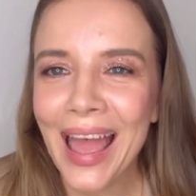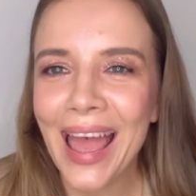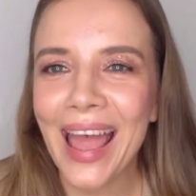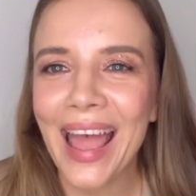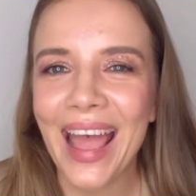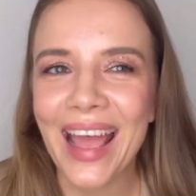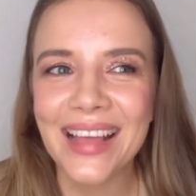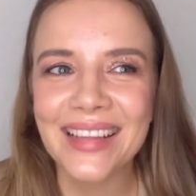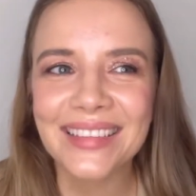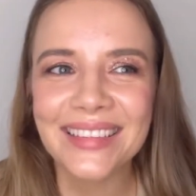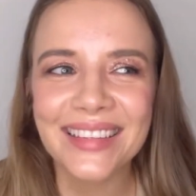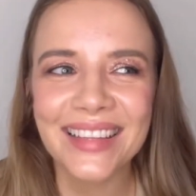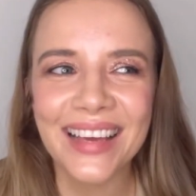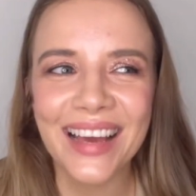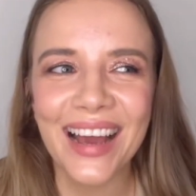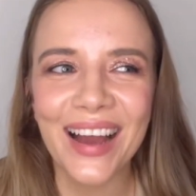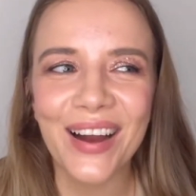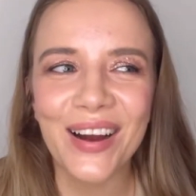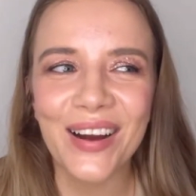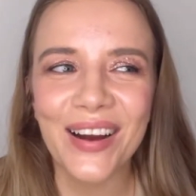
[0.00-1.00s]
And
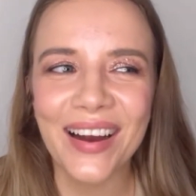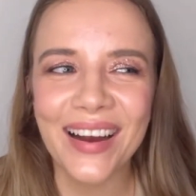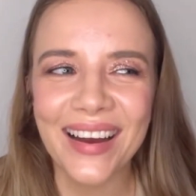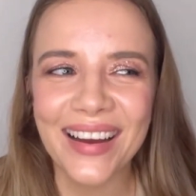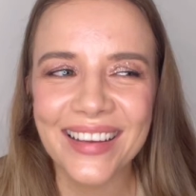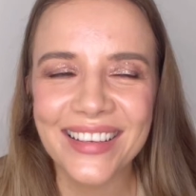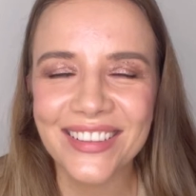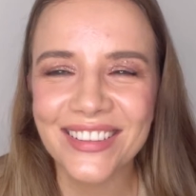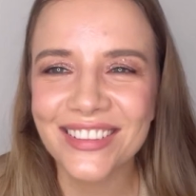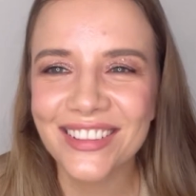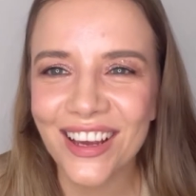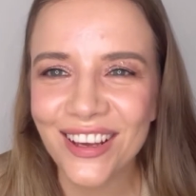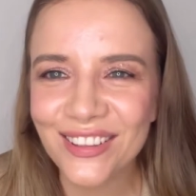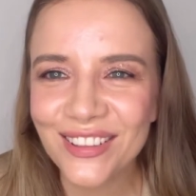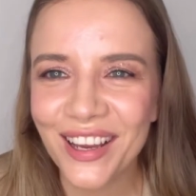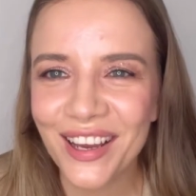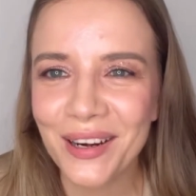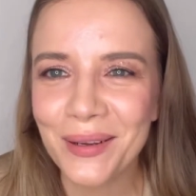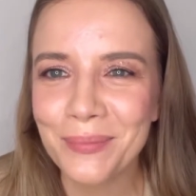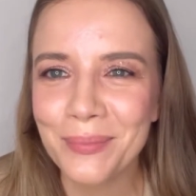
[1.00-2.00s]
you're not
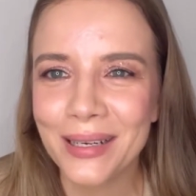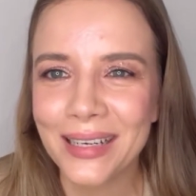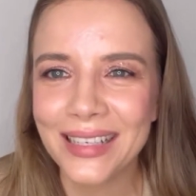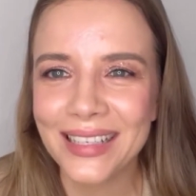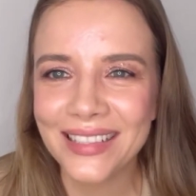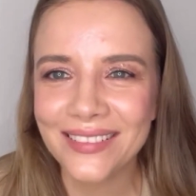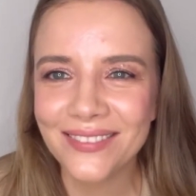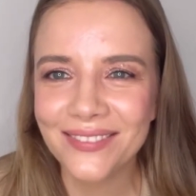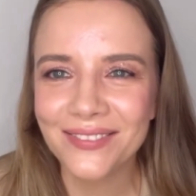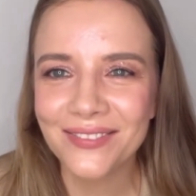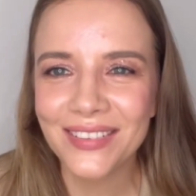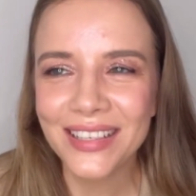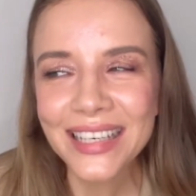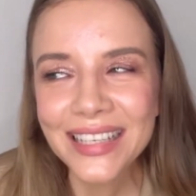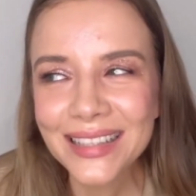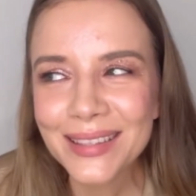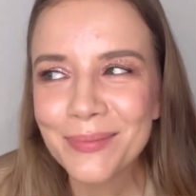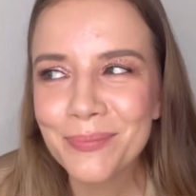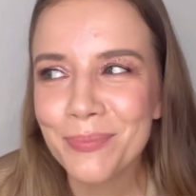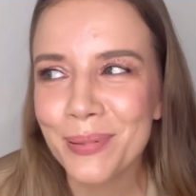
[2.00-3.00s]
gonna believe
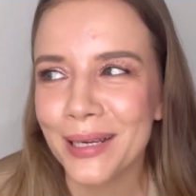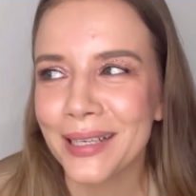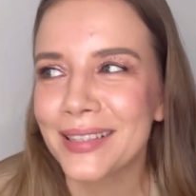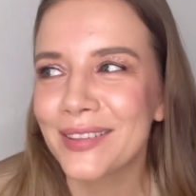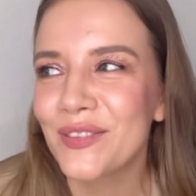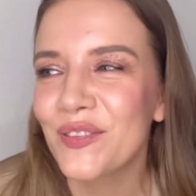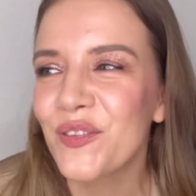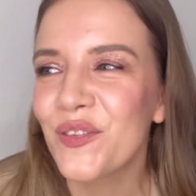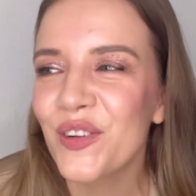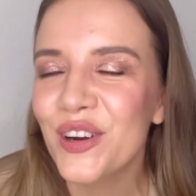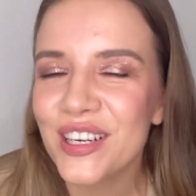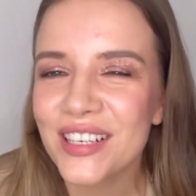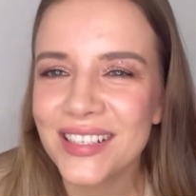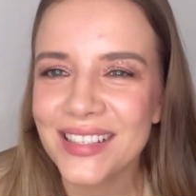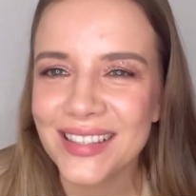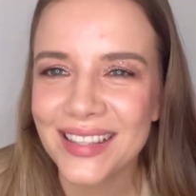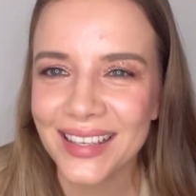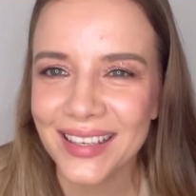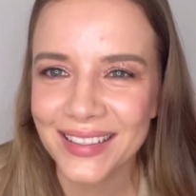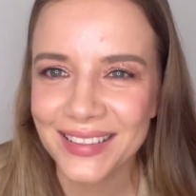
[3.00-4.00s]
it, but
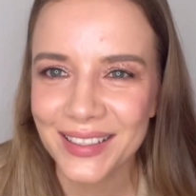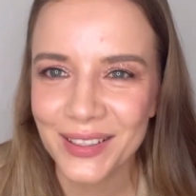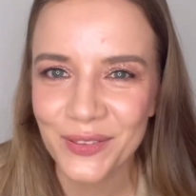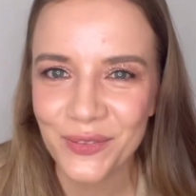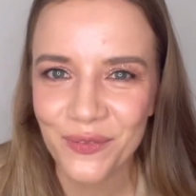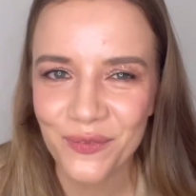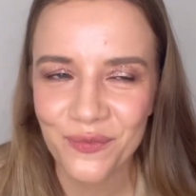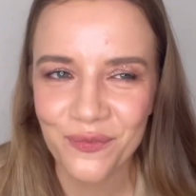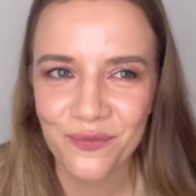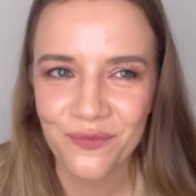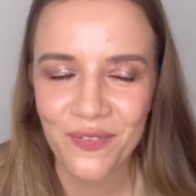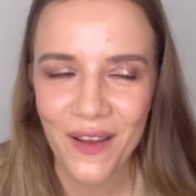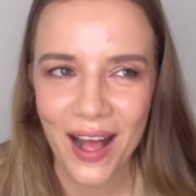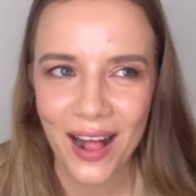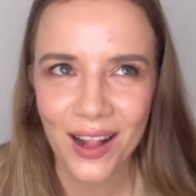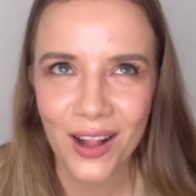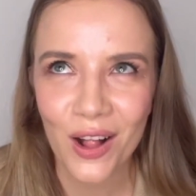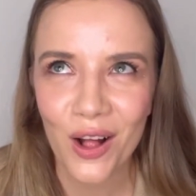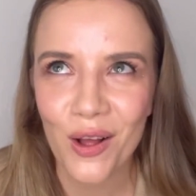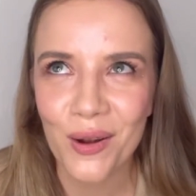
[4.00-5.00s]
first thing that
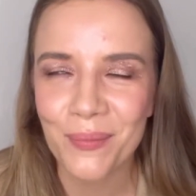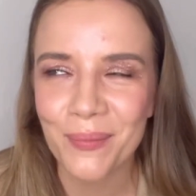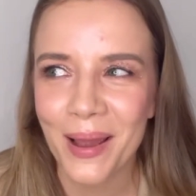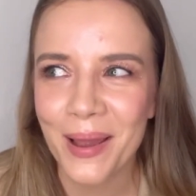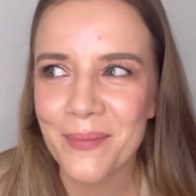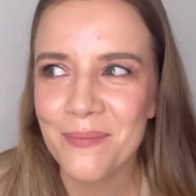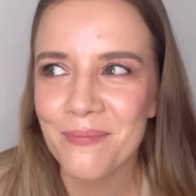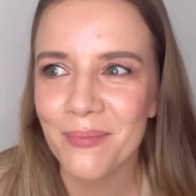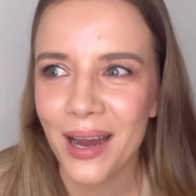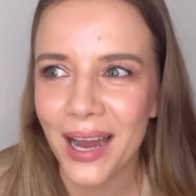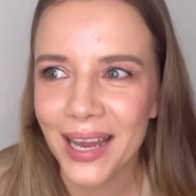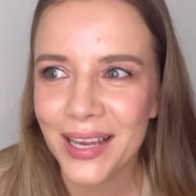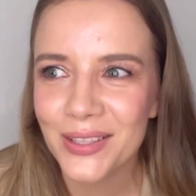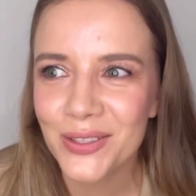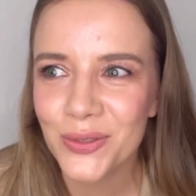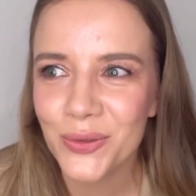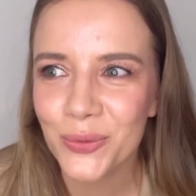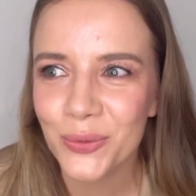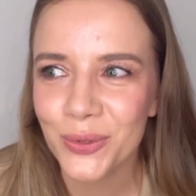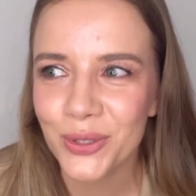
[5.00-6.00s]
fell on my
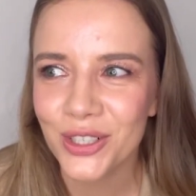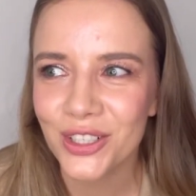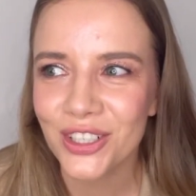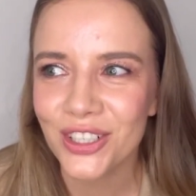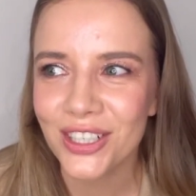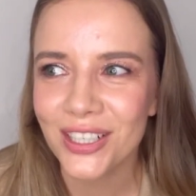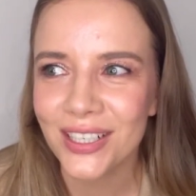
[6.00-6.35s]
mind were